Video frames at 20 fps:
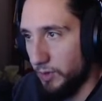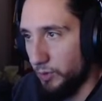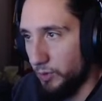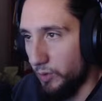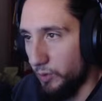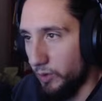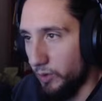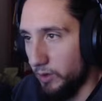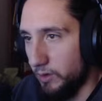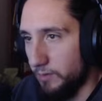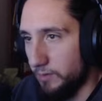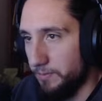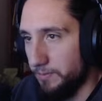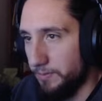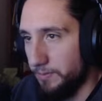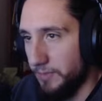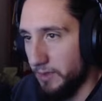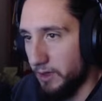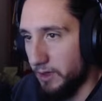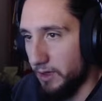we will.
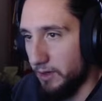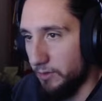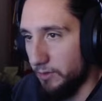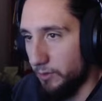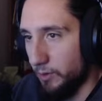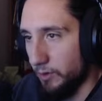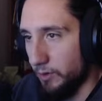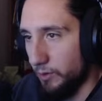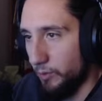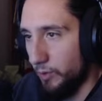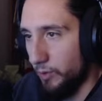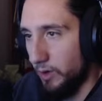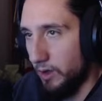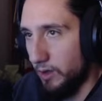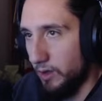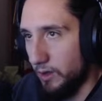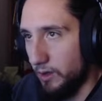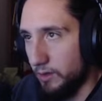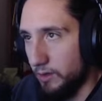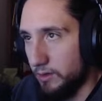For the wall,